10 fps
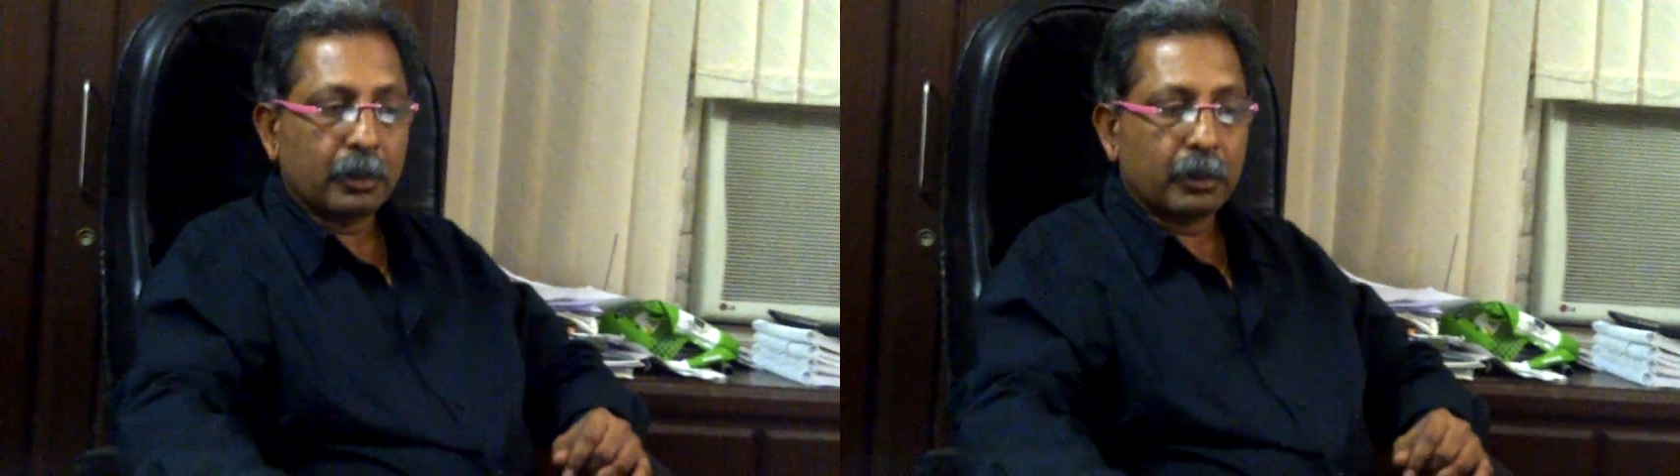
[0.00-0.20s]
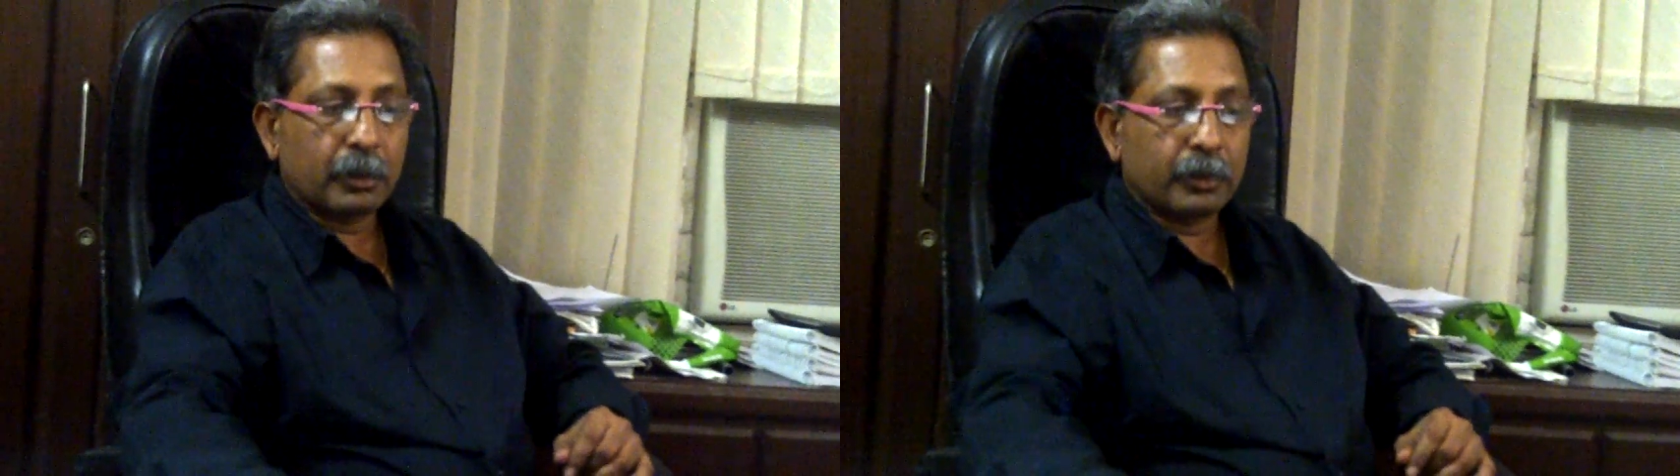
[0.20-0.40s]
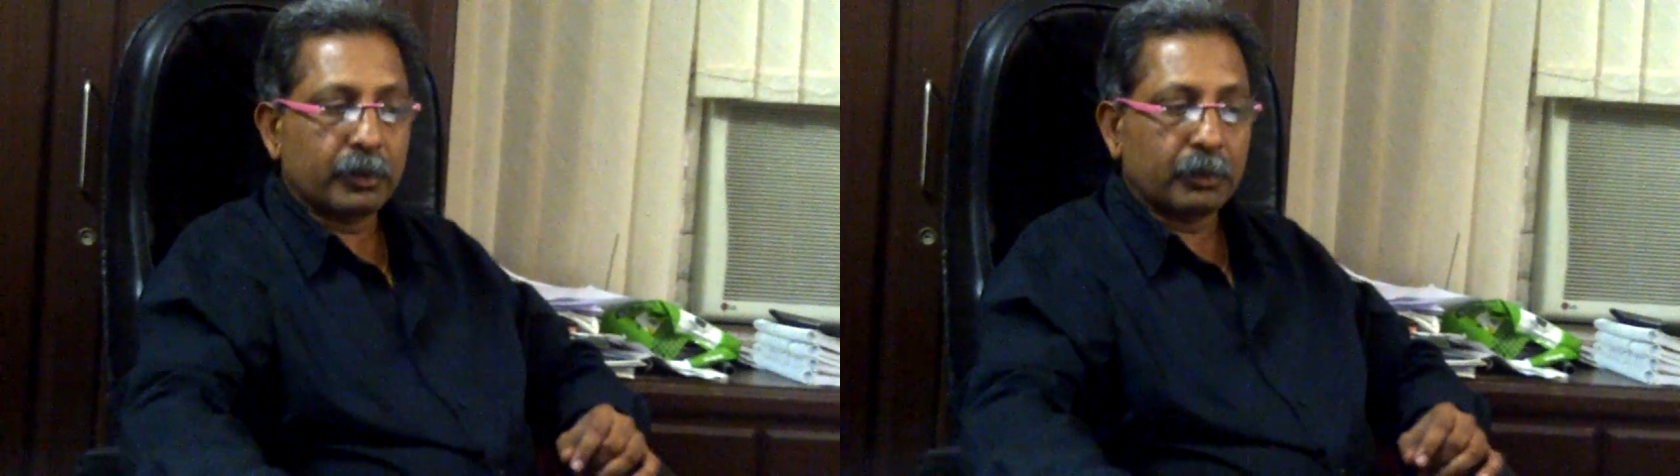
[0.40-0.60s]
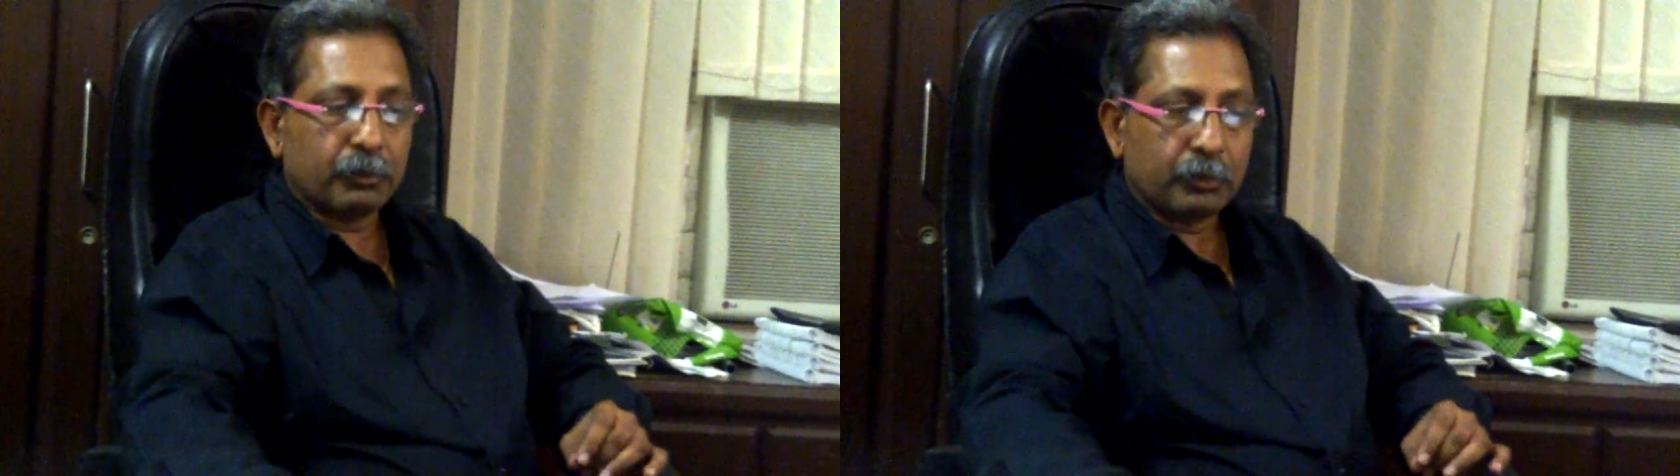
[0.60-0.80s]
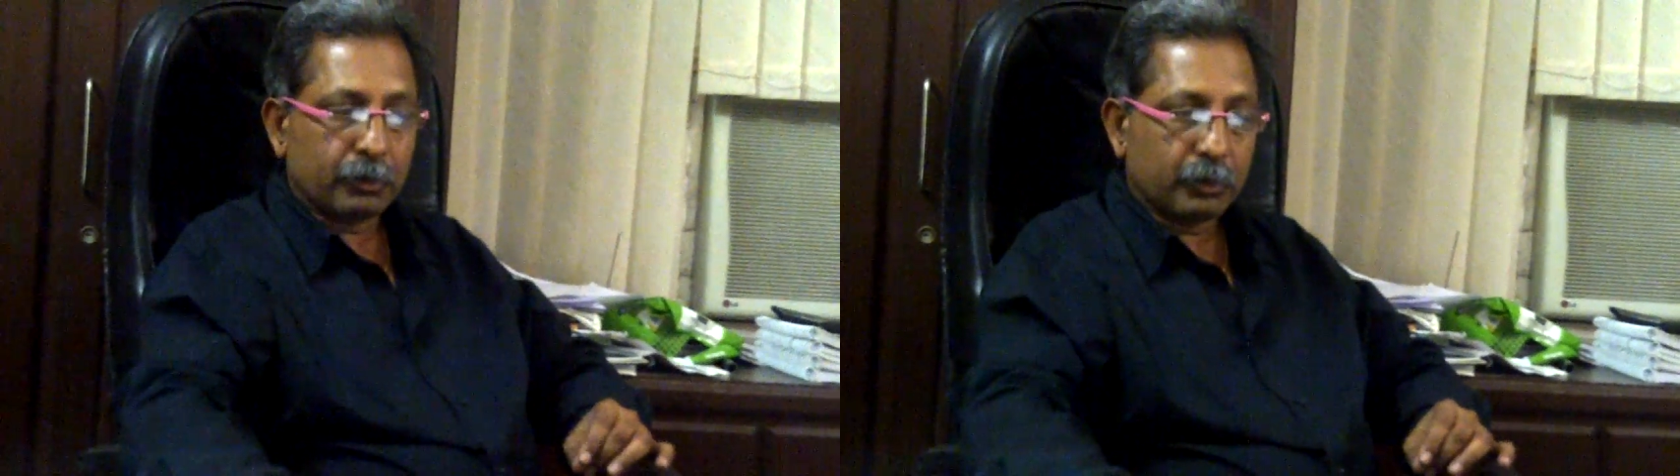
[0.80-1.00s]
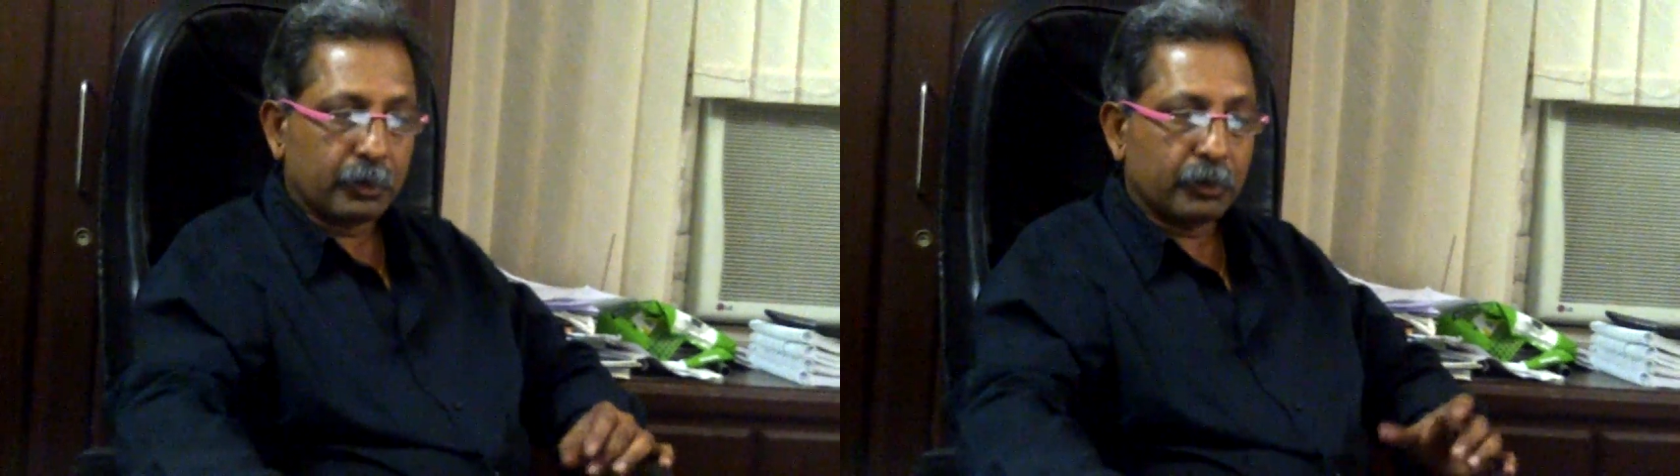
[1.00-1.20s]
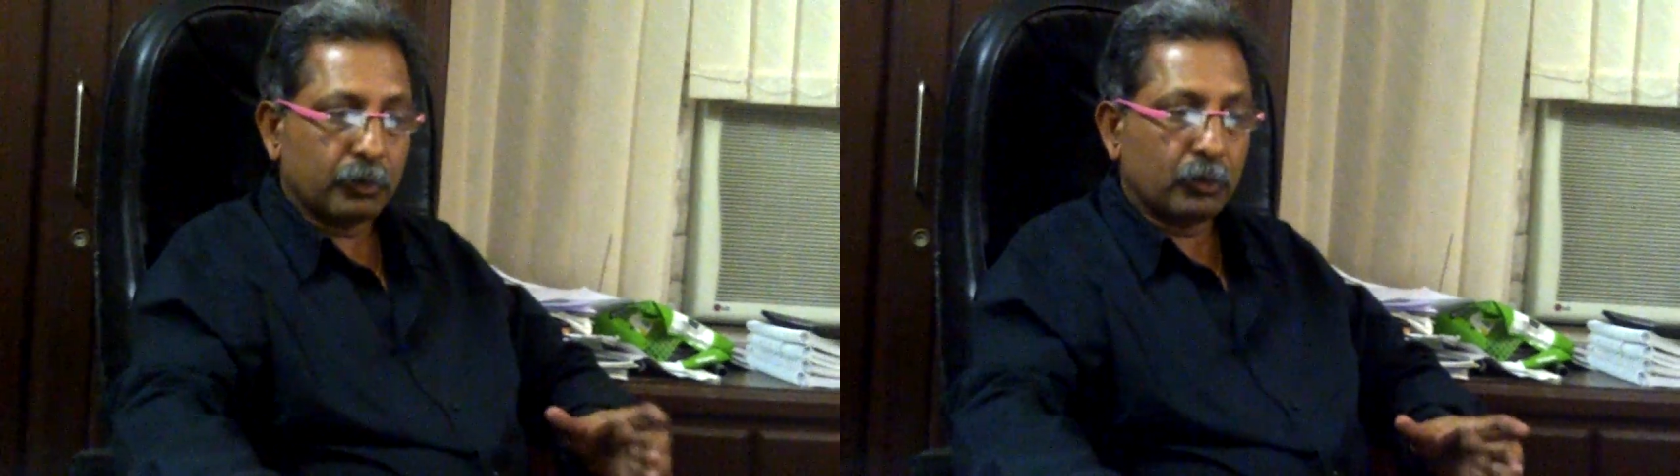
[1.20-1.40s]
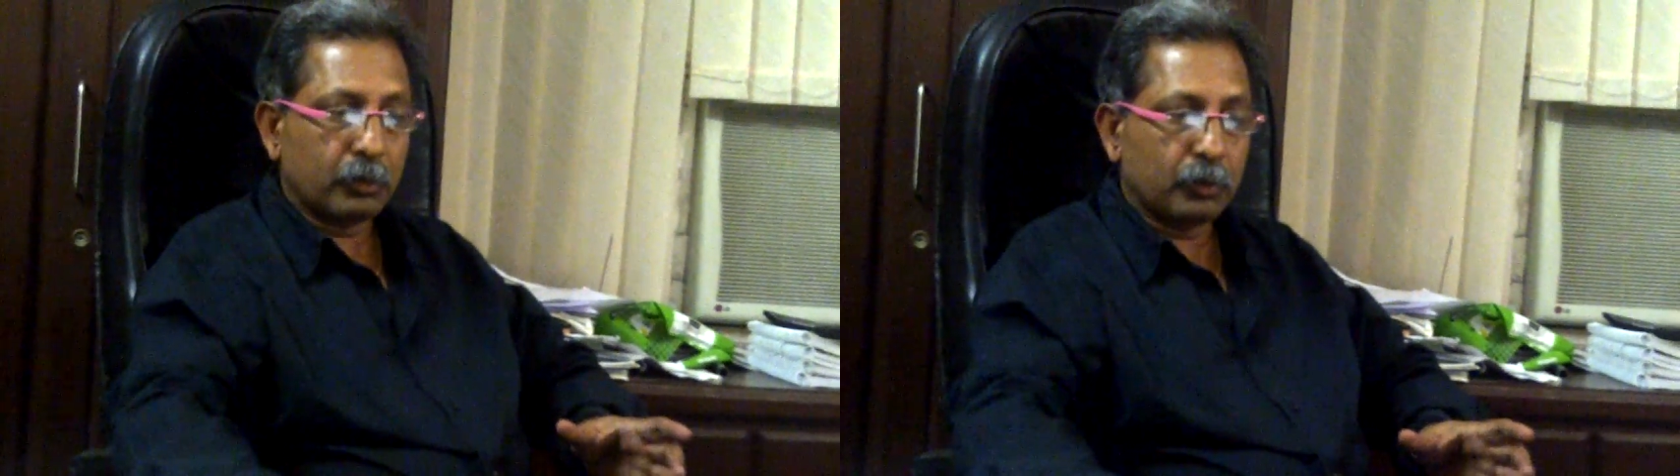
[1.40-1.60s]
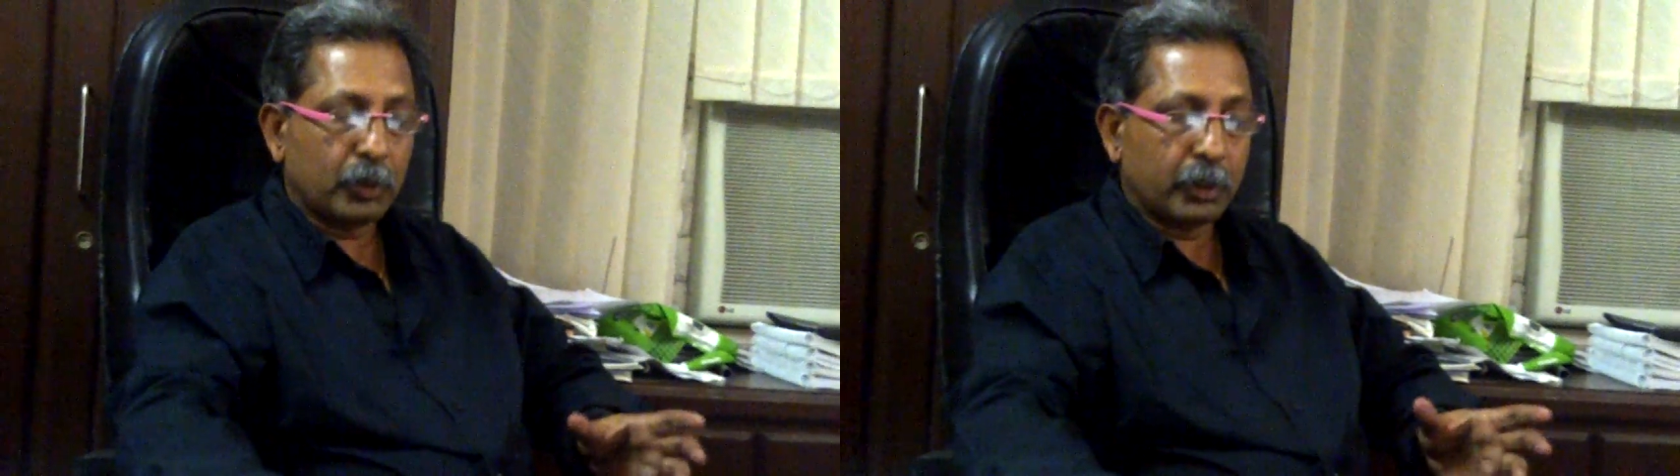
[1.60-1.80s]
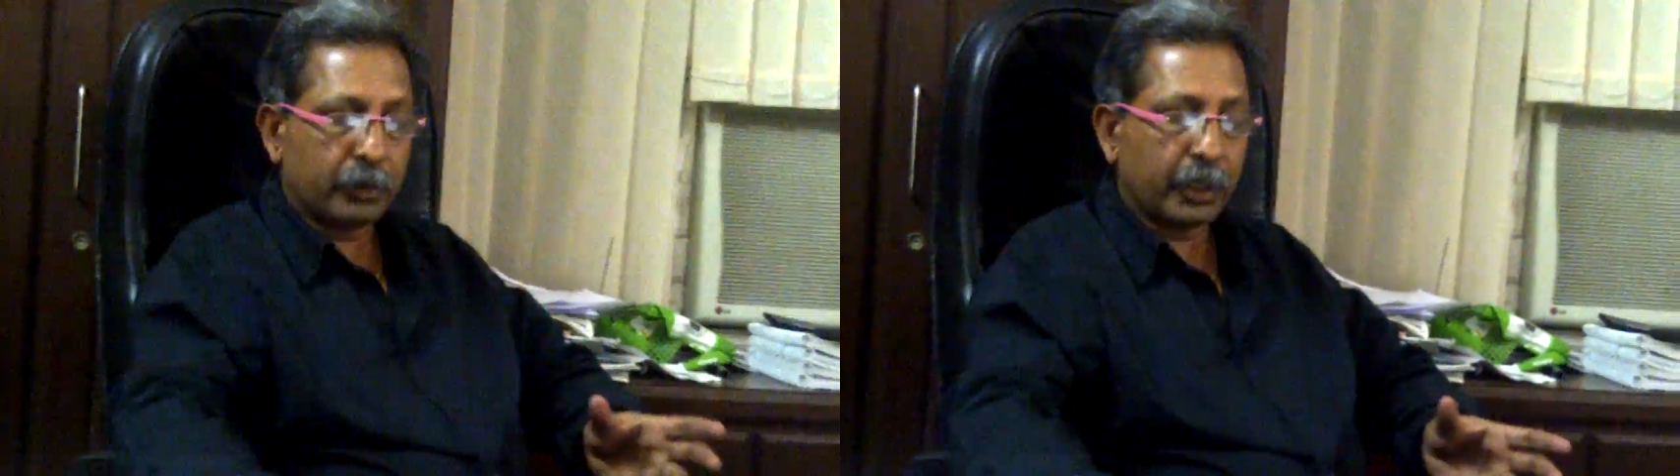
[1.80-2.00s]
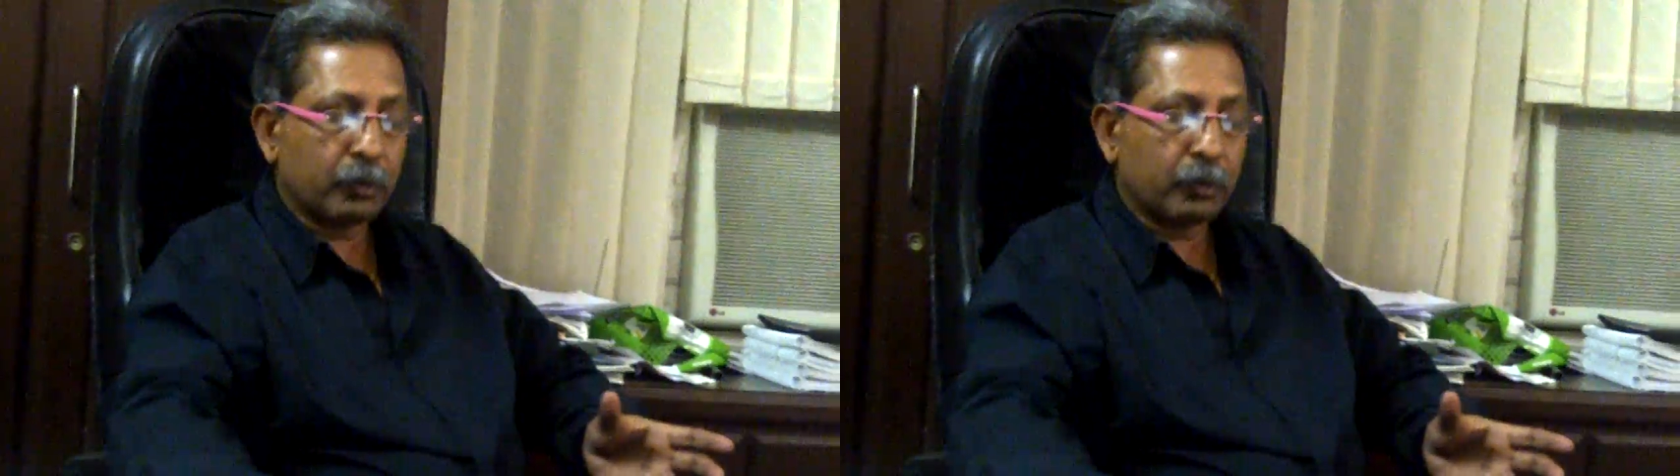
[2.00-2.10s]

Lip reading: that they